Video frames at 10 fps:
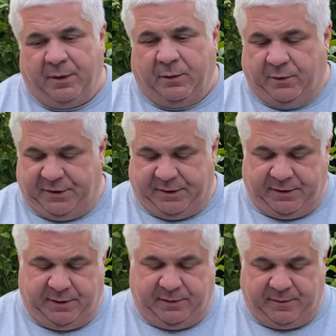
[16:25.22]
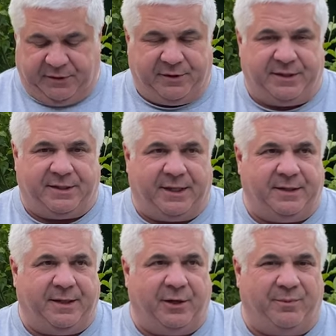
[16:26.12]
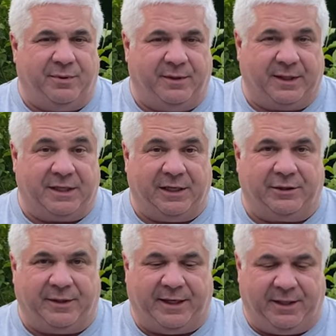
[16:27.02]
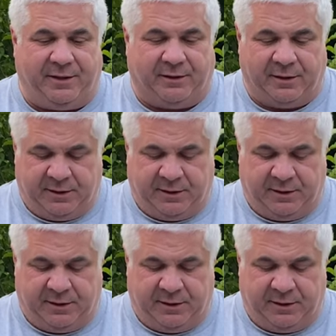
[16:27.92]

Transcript: which is specially designed to help the color adhere.